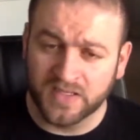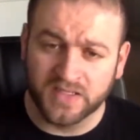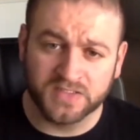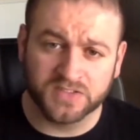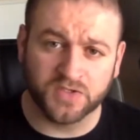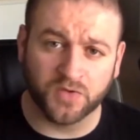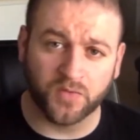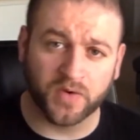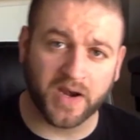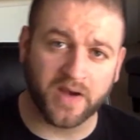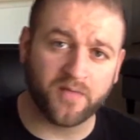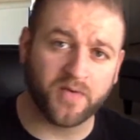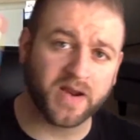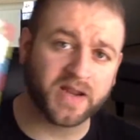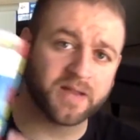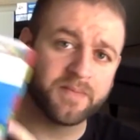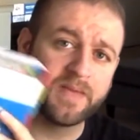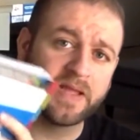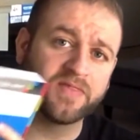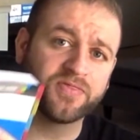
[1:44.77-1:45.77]
So what I
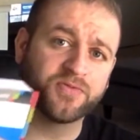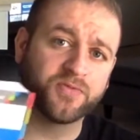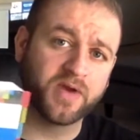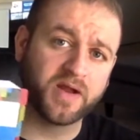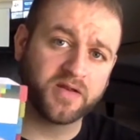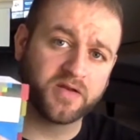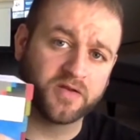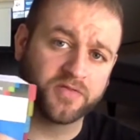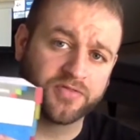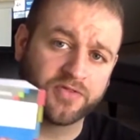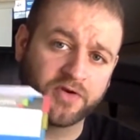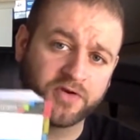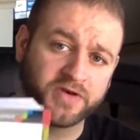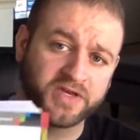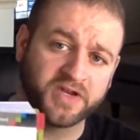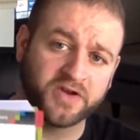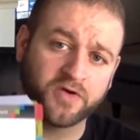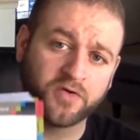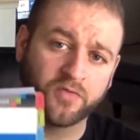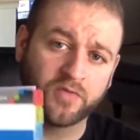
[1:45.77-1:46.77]
recommend throughout your third
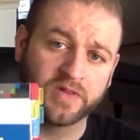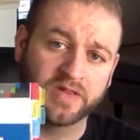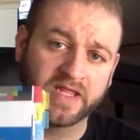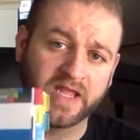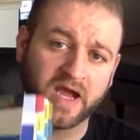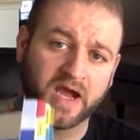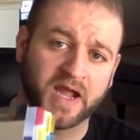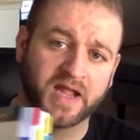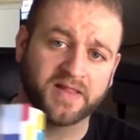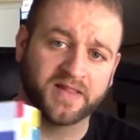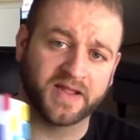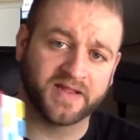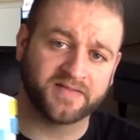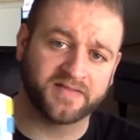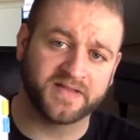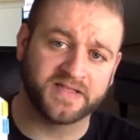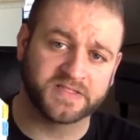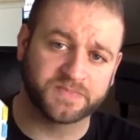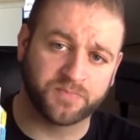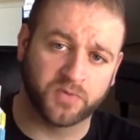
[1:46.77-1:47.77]
year, really highlight
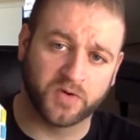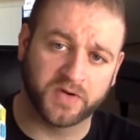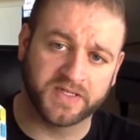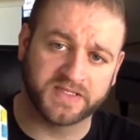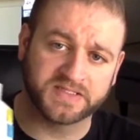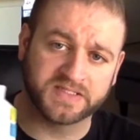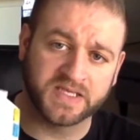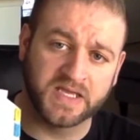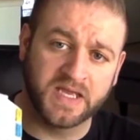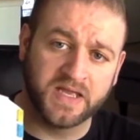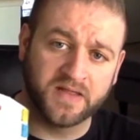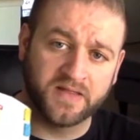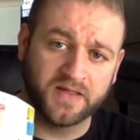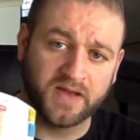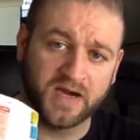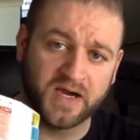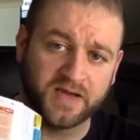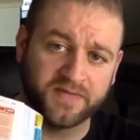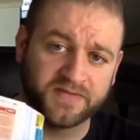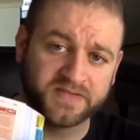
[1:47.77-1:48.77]
these points.
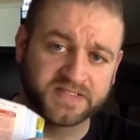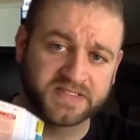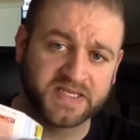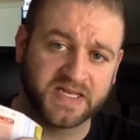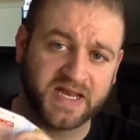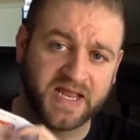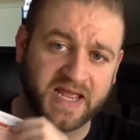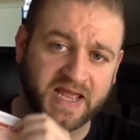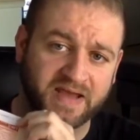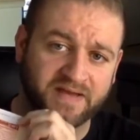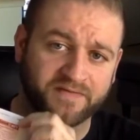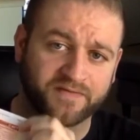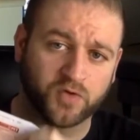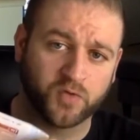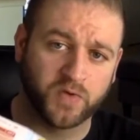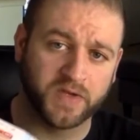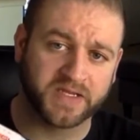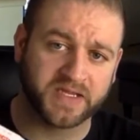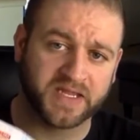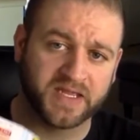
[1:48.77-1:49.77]
This is going to have
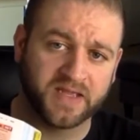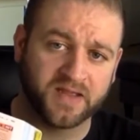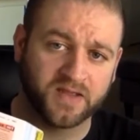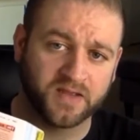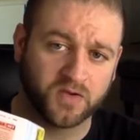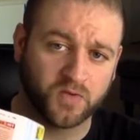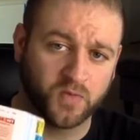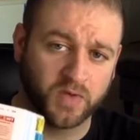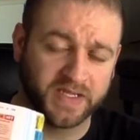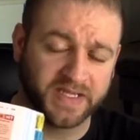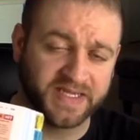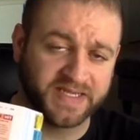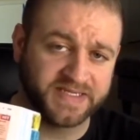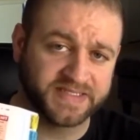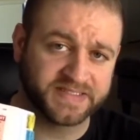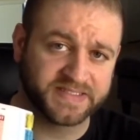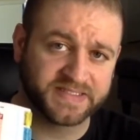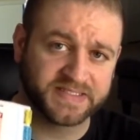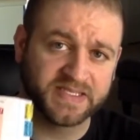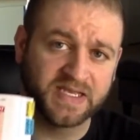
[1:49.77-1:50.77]
quick
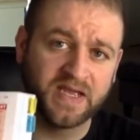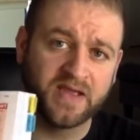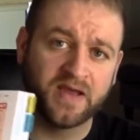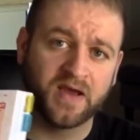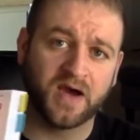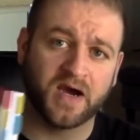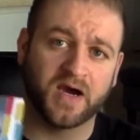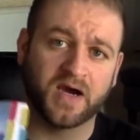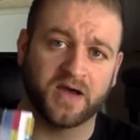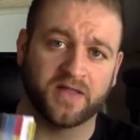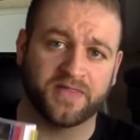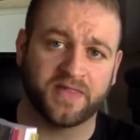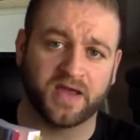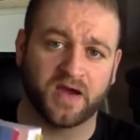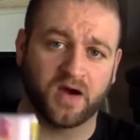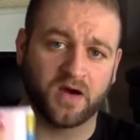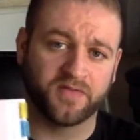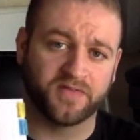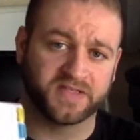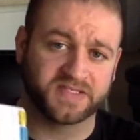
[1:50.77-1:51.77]
hits that
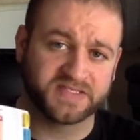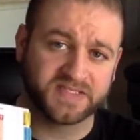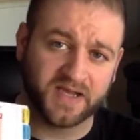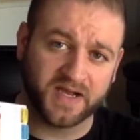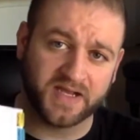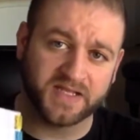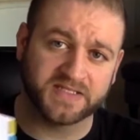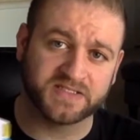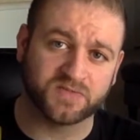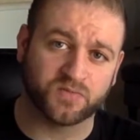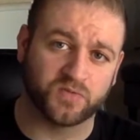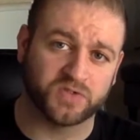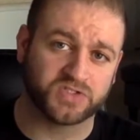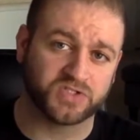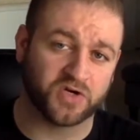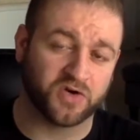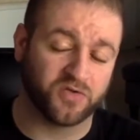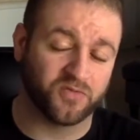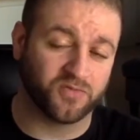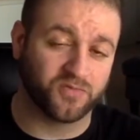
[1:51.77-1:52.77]
on the sides, which
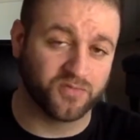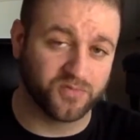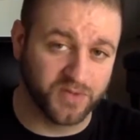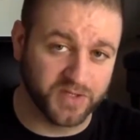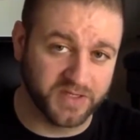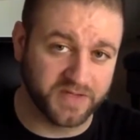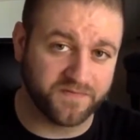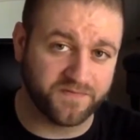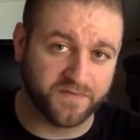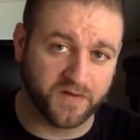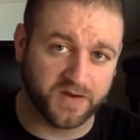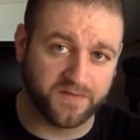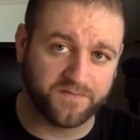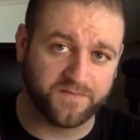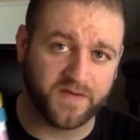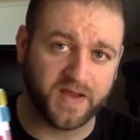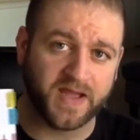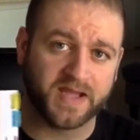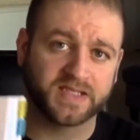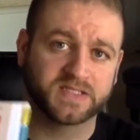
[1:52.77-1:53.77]
are really fun
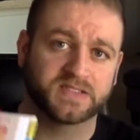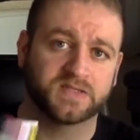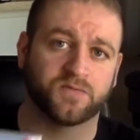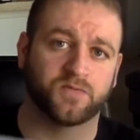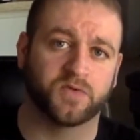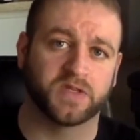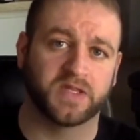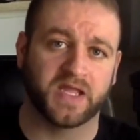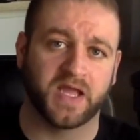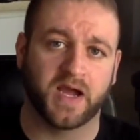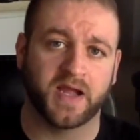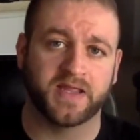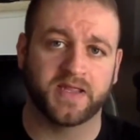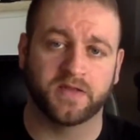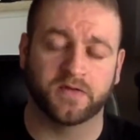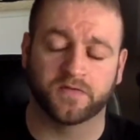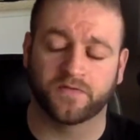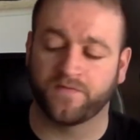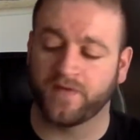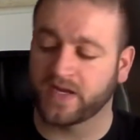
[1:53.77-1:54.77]
facts, really high
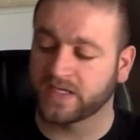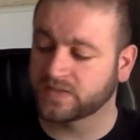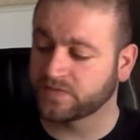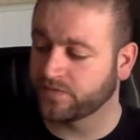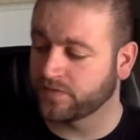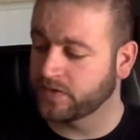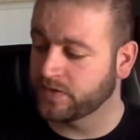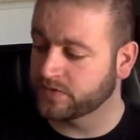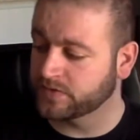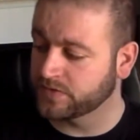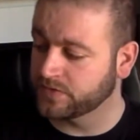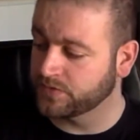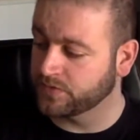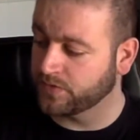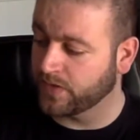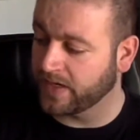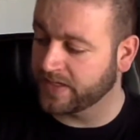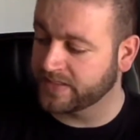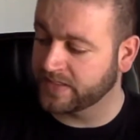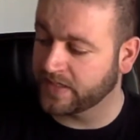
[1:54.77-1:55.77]
yield facts for you
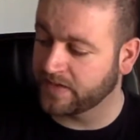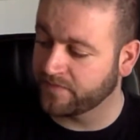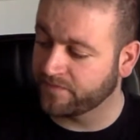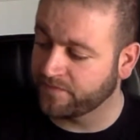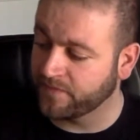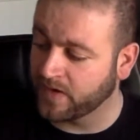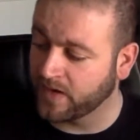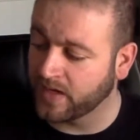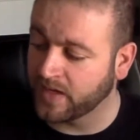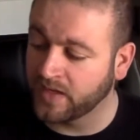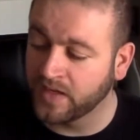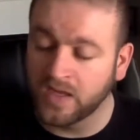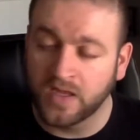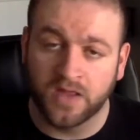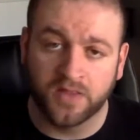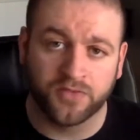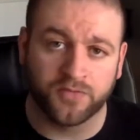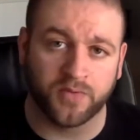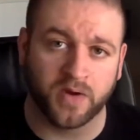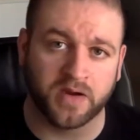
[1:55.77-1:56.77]
to identify
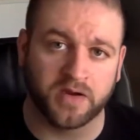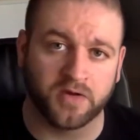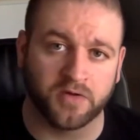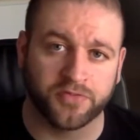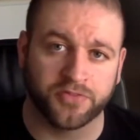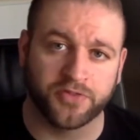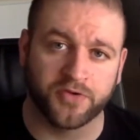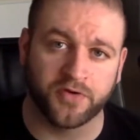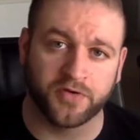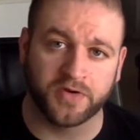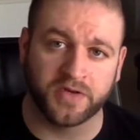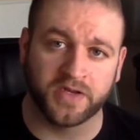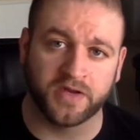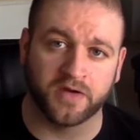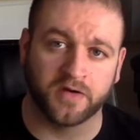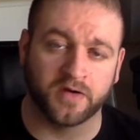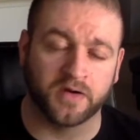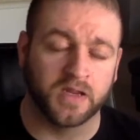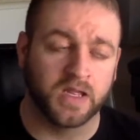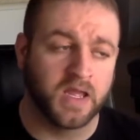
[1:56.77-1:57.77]
throughout your third
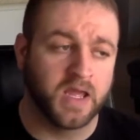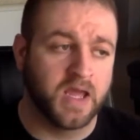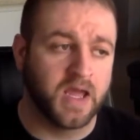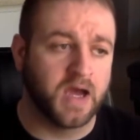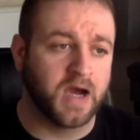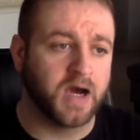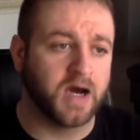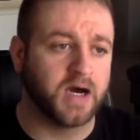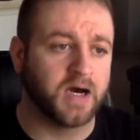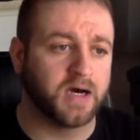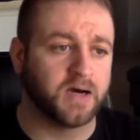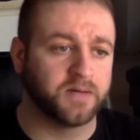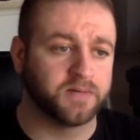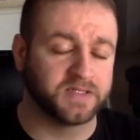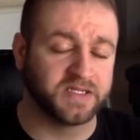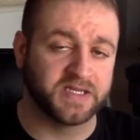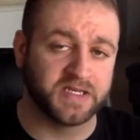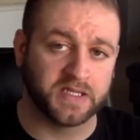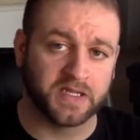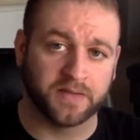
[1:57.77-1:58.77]
year
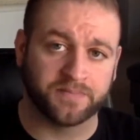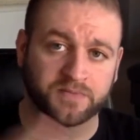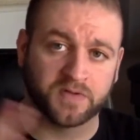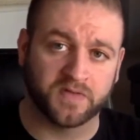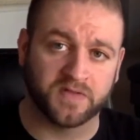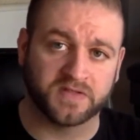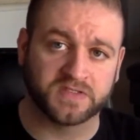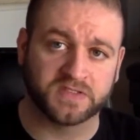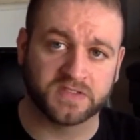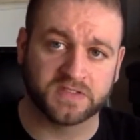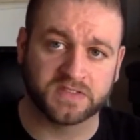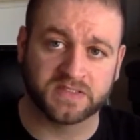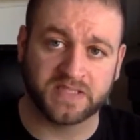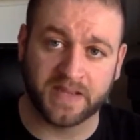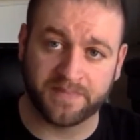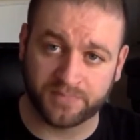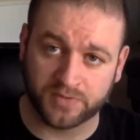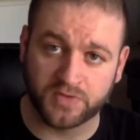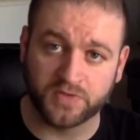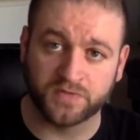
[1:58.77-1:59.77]
leading up to this
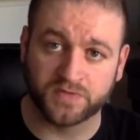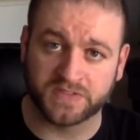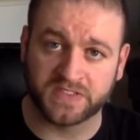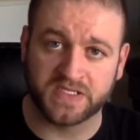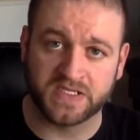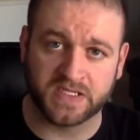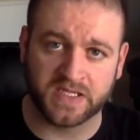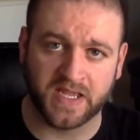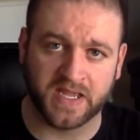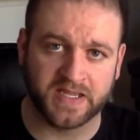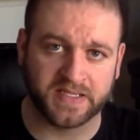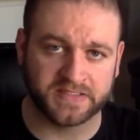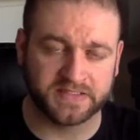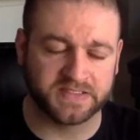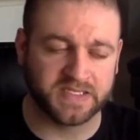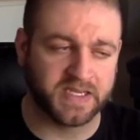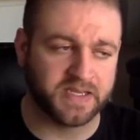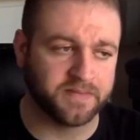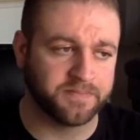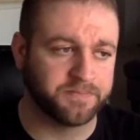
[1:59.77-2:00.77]
Step 2 CK
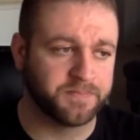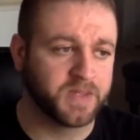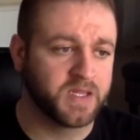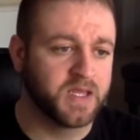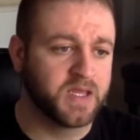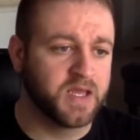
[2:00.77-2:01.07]
exam.